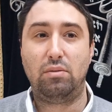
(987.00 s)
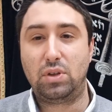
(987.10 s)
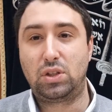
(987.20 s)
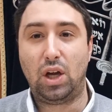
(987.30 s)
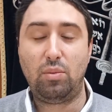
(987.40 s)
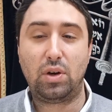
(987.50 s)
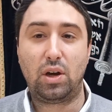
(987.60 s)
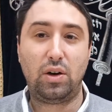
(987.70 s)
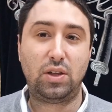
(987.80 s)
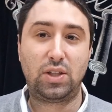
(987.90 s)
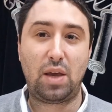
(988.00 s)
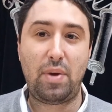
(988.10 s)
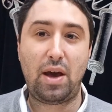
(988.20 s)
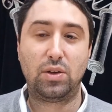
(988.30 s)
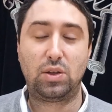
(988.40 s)
Mistama, you're in the same
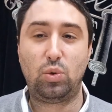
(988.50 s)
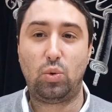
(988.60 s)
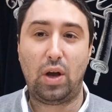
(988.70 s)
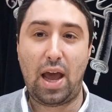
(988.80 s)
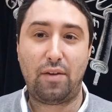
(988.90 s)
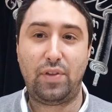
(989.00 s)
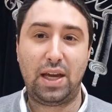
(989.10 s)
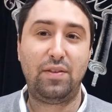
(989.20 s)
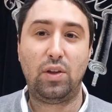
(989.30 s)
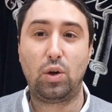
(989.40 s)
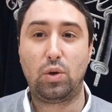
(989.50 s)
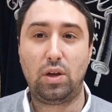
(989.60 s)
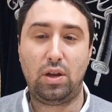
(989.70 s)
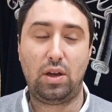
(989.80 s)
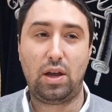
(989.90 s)
house. You have that, even though
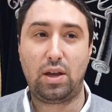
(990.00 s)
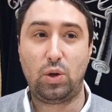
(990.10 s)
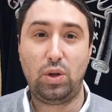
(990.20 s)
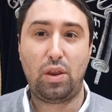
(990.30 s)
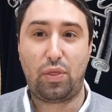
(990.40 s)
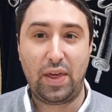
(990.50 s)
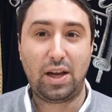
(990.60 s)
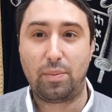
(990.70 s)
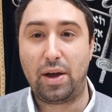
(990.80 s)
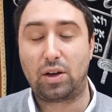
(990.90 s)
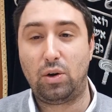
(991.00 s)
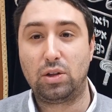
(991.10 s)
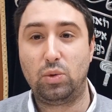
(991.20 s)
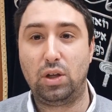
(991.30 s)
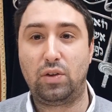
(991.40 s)
you didn't think about
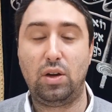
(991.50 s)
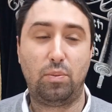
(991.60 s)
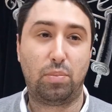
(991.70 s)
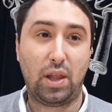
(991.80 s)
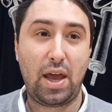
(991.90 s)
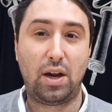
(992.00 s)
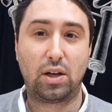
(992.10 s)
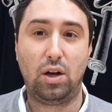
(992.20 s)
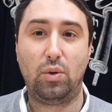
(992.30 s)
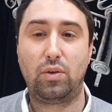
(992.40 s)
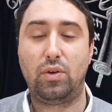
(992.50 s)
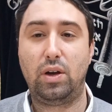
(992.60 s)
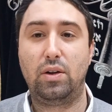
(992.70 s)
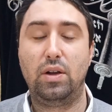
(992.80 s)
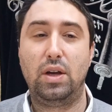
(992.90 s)
going through there, you didn't plan on going,
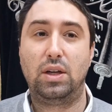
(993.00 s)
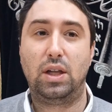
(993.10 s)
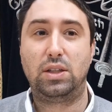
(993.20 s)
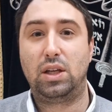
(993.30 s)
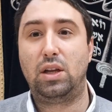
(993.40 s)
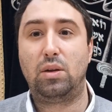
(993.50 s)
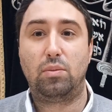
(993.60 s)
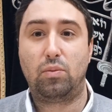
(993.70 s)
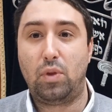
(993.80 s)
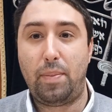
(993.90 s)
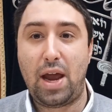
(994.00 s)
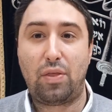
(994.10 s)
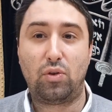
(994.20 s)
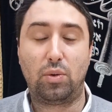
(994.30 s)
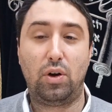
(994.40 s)
right? Let's say you didn't going
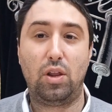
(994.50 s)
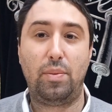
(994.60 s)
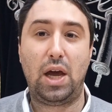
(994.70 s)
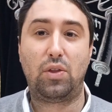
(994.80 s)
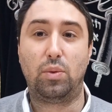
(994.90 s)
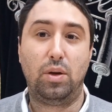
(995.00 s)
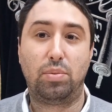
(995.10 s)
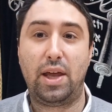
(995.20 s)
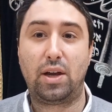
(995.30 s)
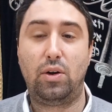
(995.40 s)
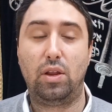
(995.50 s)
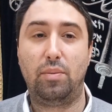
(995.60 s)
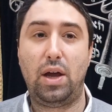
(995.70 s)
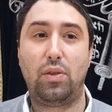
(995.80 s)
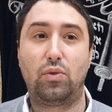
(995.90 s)
to the bathroom. You didn't plan on going to the
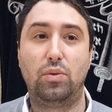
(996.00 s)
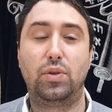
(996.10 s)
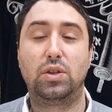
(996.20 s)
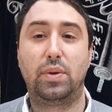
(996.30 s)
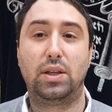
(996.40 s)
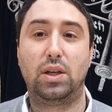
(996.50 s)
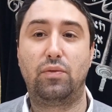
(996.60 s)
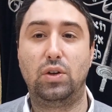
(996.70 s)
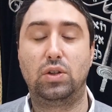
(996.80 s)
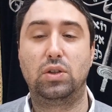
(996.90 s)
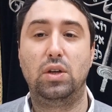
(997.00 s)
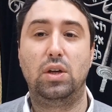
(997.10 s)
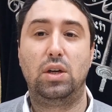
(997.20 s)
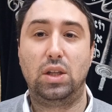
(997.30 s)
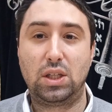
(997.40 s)
bathroom. It doesn't make a difference.
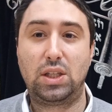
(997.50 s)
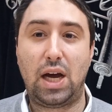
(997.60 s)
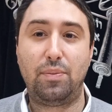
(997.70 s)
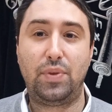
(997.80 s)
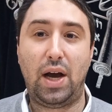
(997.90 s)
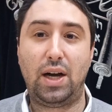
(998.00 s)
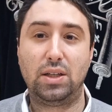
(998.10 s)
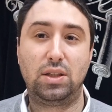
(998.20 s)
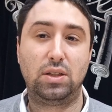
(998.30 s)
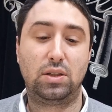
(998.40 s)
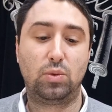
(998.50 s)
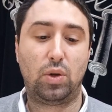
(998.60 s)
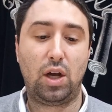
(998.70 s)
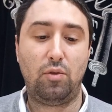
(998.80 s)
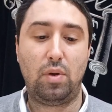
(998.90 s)
The Stam Das. This is
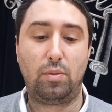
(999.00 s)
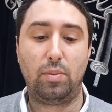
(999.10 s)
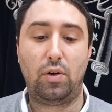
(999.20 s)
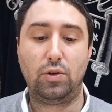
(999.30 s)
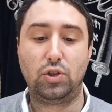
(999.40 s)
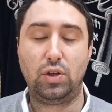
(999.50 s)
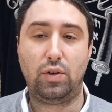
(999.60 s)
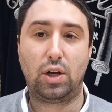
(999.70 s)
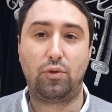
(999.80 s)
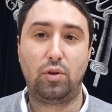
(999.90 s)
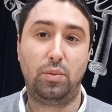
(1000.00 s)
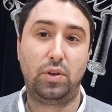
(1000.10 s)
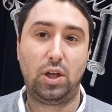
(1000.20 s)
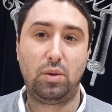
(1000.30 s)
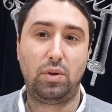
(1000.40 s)
what I remember my Rosh Hashanah Yaakov Friedman
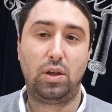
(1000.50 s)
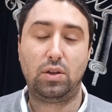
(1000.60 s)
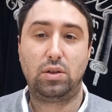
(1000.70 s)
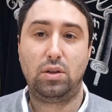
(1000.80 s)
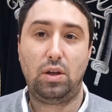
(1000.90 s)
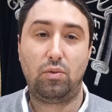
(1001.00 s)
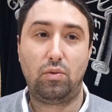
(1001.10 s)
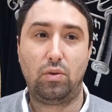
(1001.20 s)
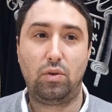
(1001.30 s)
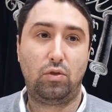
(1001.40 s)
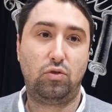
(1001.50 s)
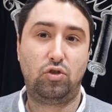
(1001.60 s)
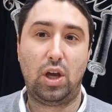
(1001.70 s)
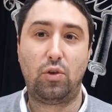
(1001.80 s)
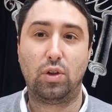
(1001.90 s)
telling me that
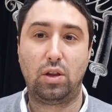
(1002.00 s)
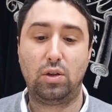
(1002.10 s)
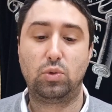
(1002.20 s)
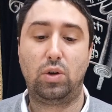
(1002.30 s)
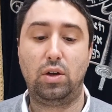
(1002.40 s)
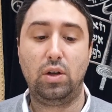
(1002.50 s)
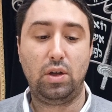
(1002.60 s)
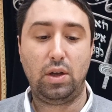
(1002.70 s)
generally this is what.